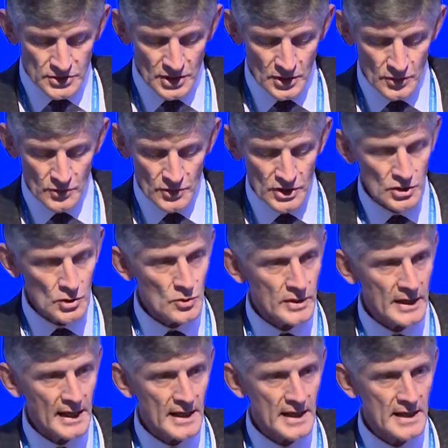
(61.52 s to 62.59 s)
So the
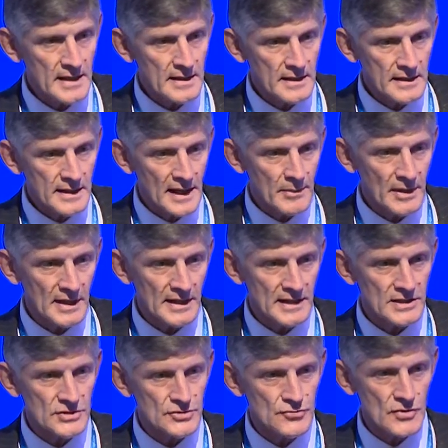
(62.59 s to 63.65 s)
UK chemical
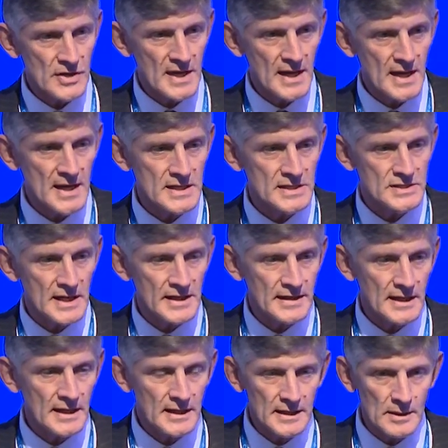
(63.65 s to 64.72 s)
industry is, I
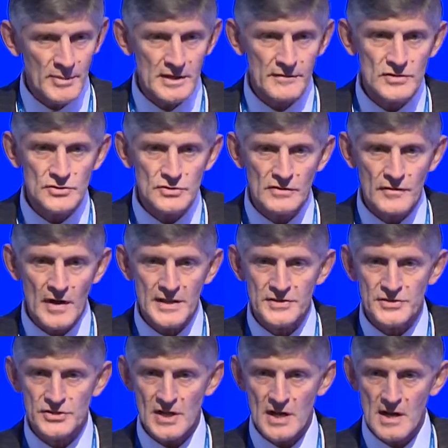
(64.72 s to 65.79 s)
think, a little bit of a sort of
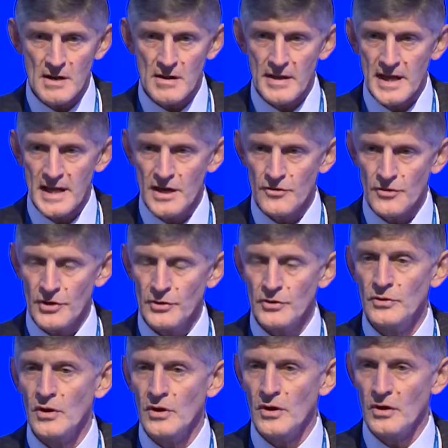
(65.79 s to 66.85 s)
unsung
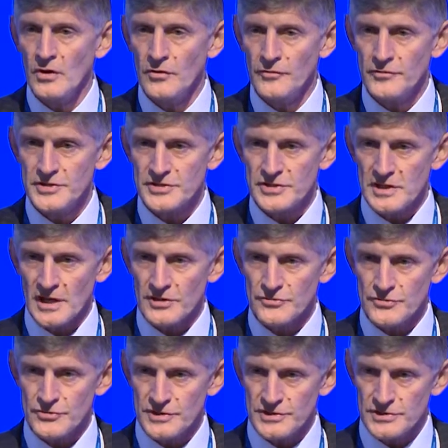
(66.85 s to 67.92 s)
hero of this
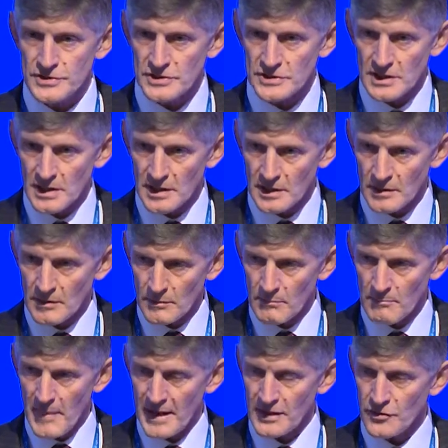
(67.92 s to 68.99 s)
country's uh,
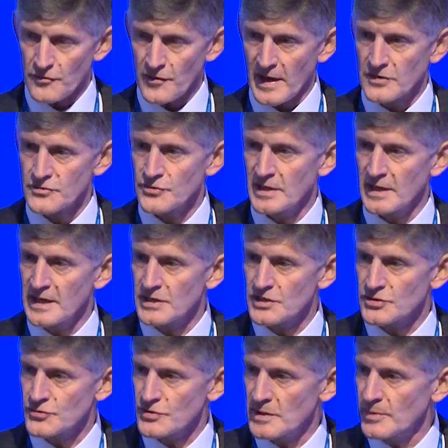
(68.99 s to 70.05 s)
manufacturing
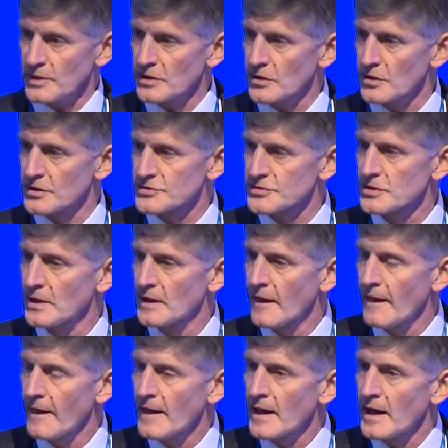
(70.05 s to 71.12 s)
industry because
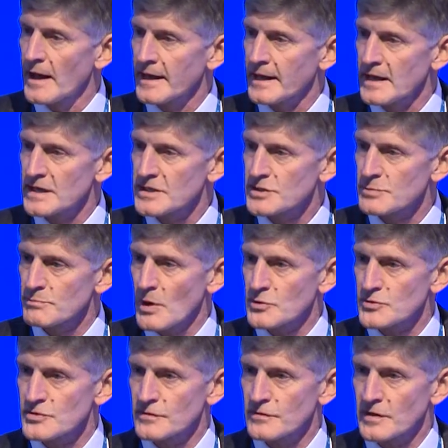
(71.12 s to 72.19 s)
I guess
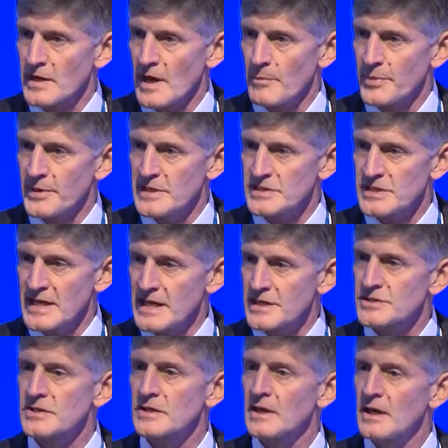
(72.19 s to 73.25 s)
most of the companies in
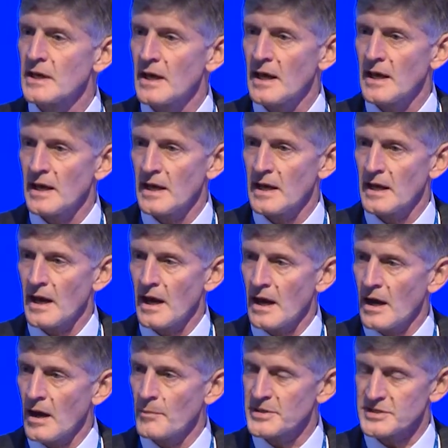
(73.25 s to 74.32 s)
it uh,
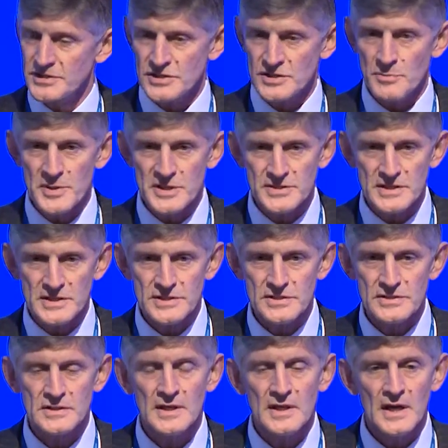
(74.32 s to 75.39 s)
are business to
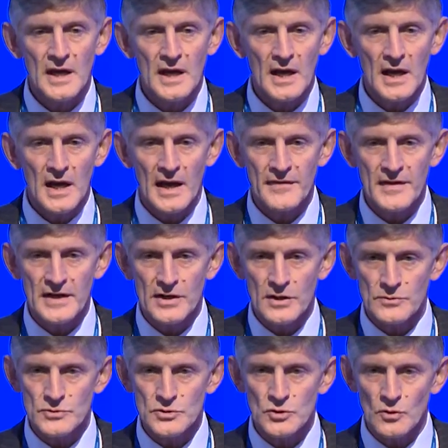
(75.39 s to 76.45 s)
business uh, and they
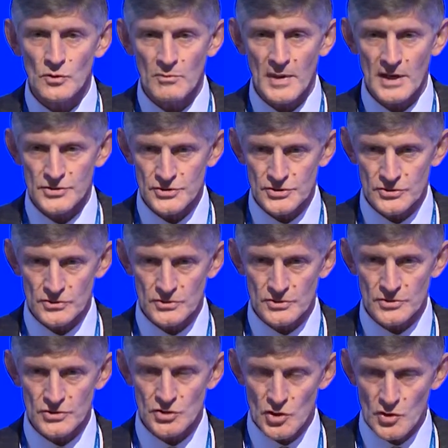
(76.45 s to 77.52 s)
don't talk much to
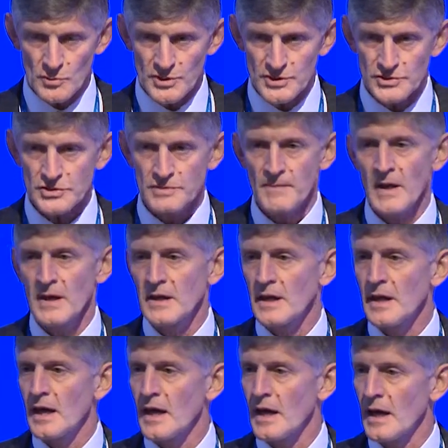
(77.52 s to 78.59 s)
consumers.
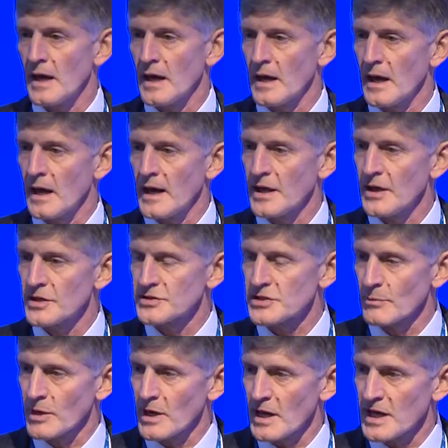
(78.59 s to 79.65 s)
Uh, I heard
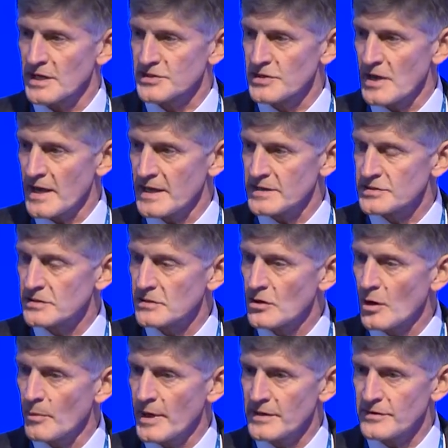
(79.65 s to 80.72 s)
someone last night
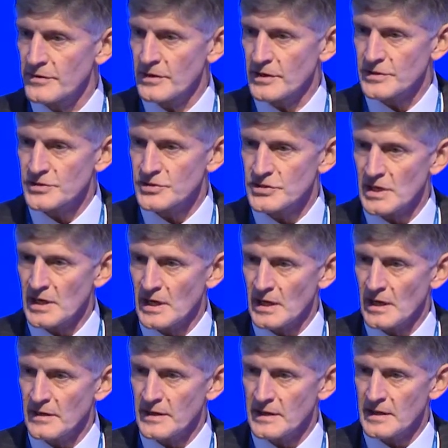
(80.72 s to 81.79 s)
comment that
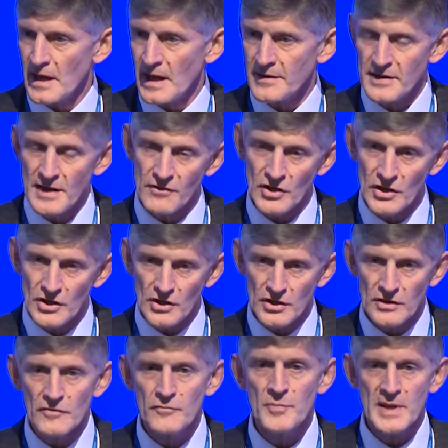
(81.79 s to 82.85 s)
uh, they had never
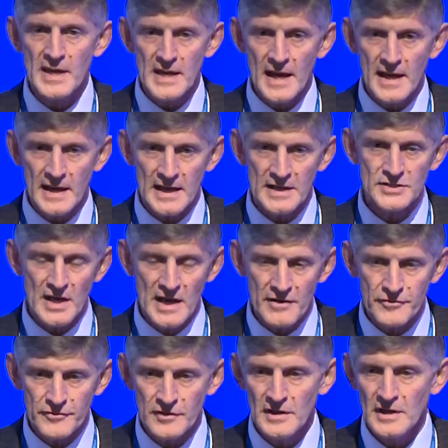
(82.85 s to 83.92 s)
heard of
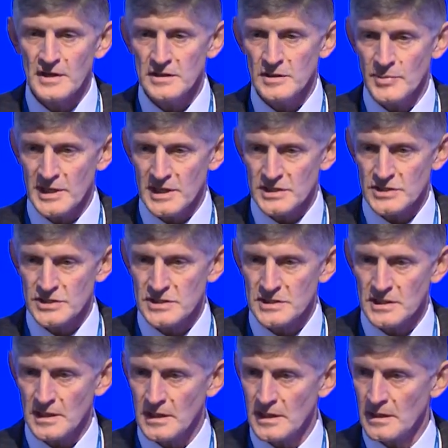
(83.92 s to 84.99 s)
BASF, the biggest
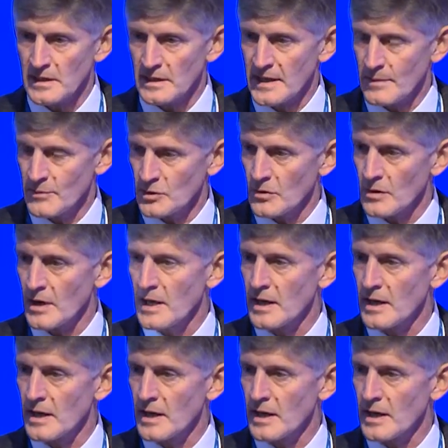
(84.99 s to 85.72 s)
uh, chemical